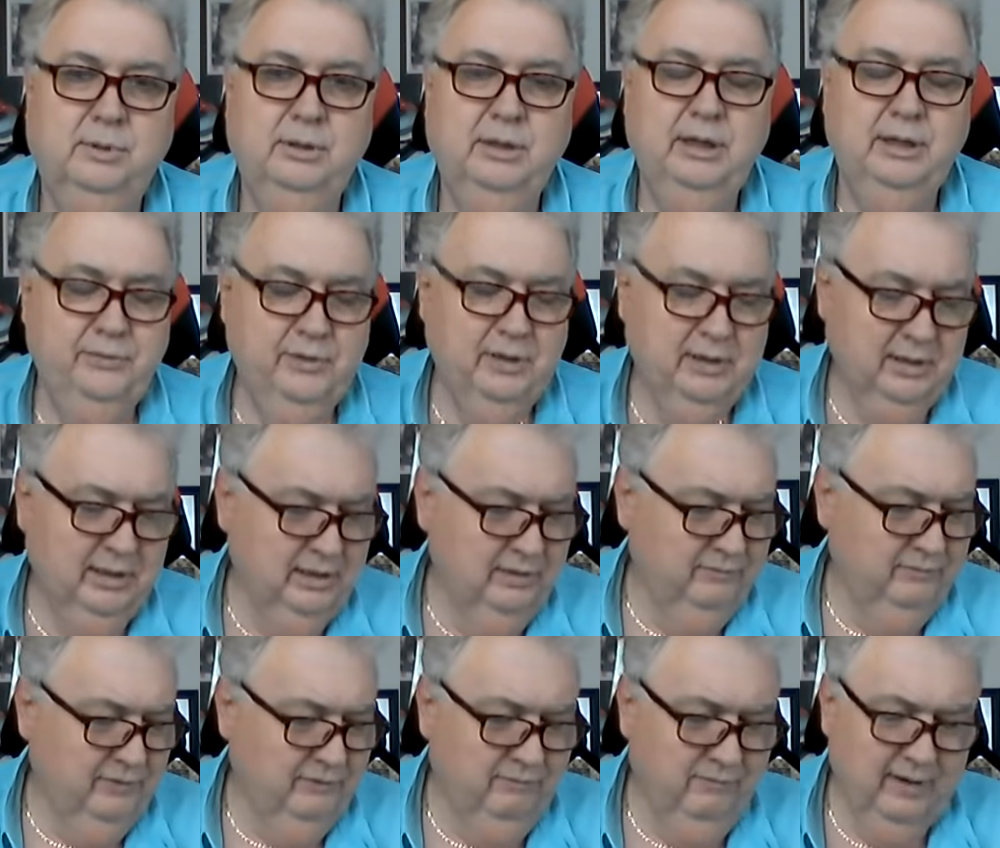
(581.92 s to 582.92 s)
And then
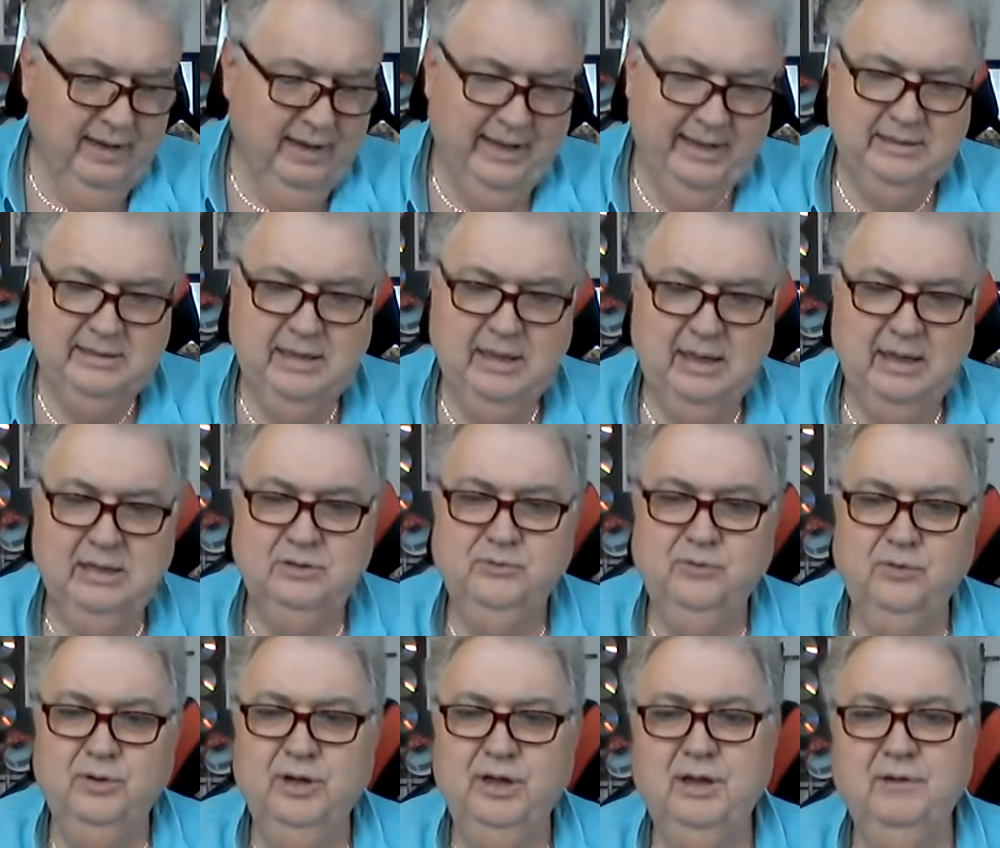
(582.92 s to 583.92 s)
give a flat tax
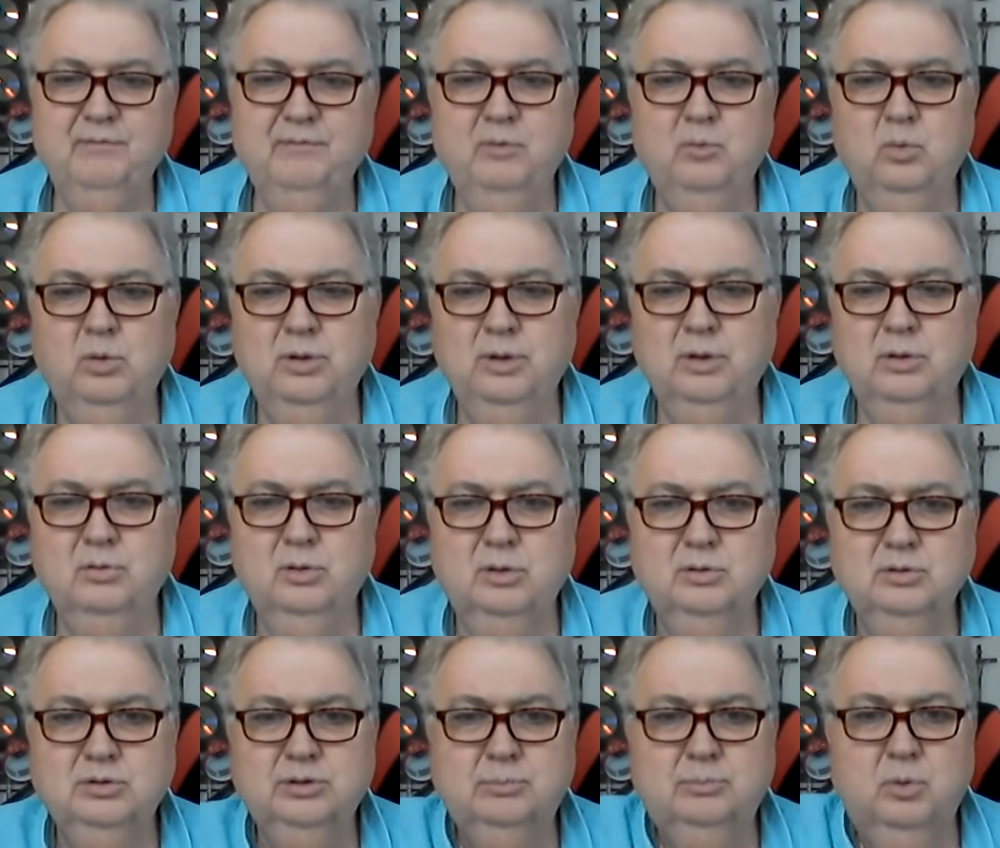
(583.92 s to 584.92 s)
for everyone
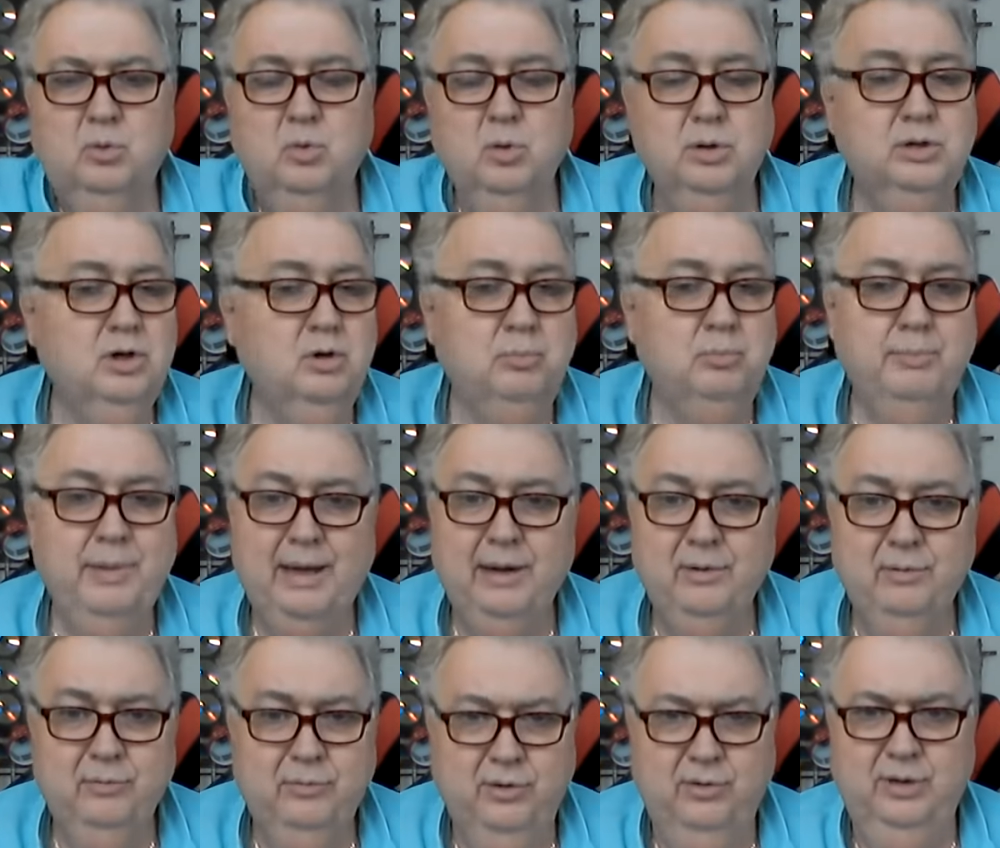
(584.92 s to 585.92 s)
across the board, no
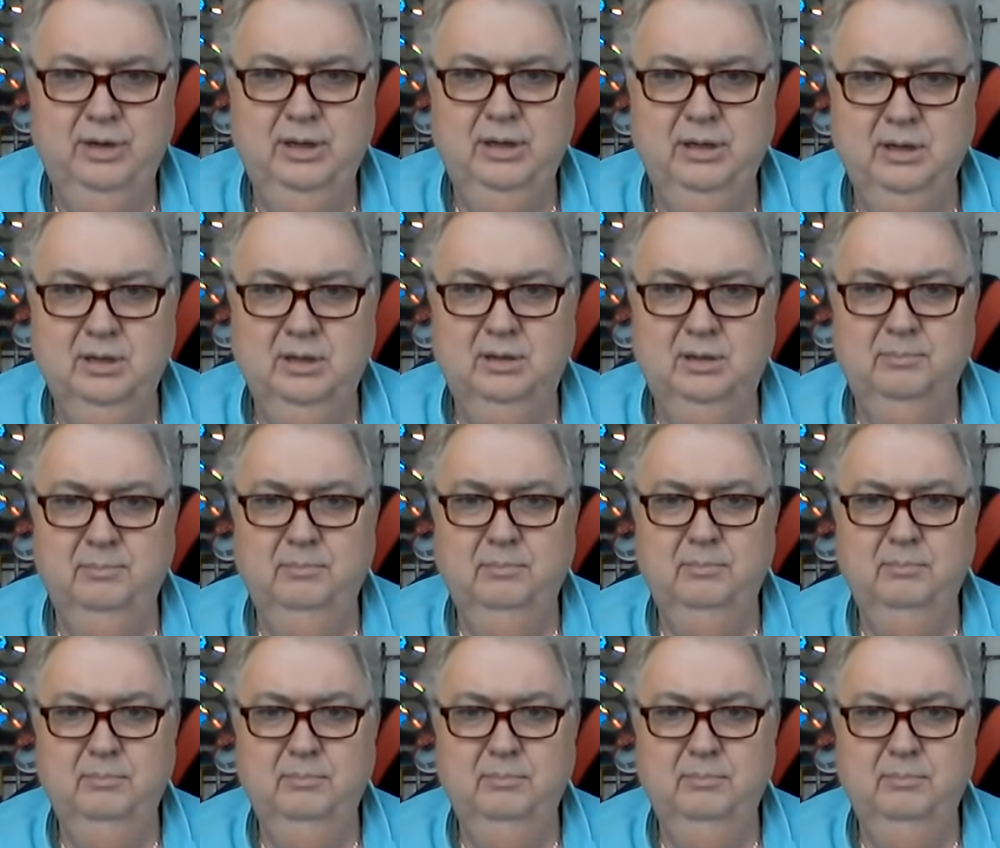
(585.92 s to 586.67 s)
matter their income.